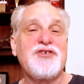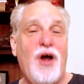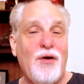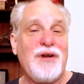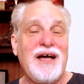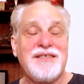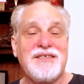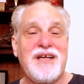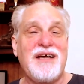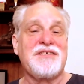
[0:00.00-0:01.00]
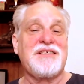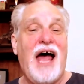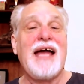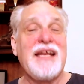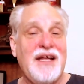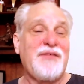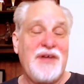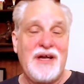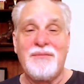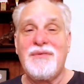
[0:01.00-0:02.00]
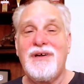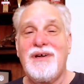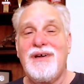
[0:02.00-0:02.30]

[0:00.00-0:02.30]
shown us a side of him